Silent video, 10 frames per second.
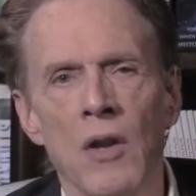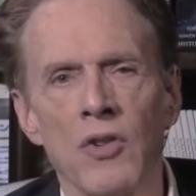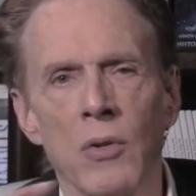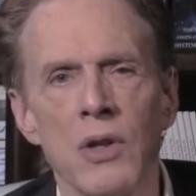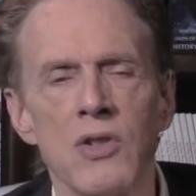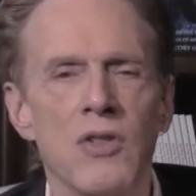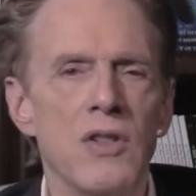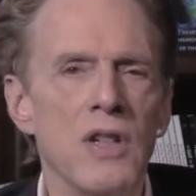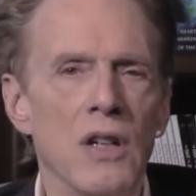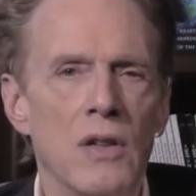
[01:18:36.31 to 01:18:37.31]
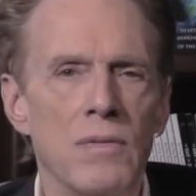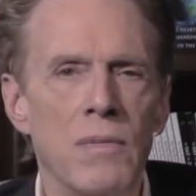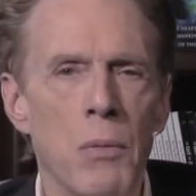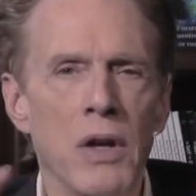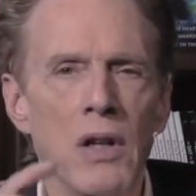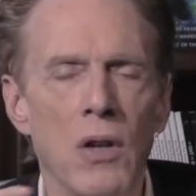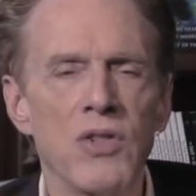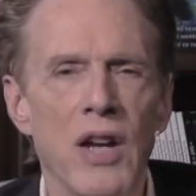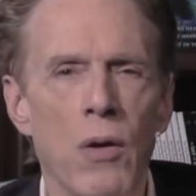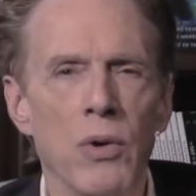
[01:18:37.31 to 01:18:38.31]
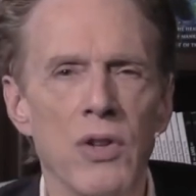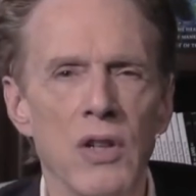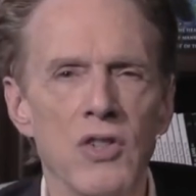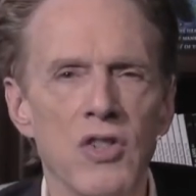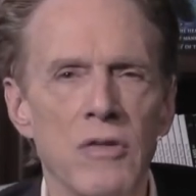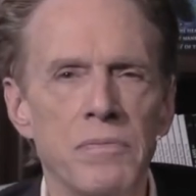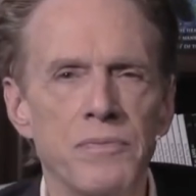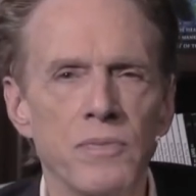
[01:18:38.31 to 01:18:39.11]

So here's the deal. I'm going to close out with this.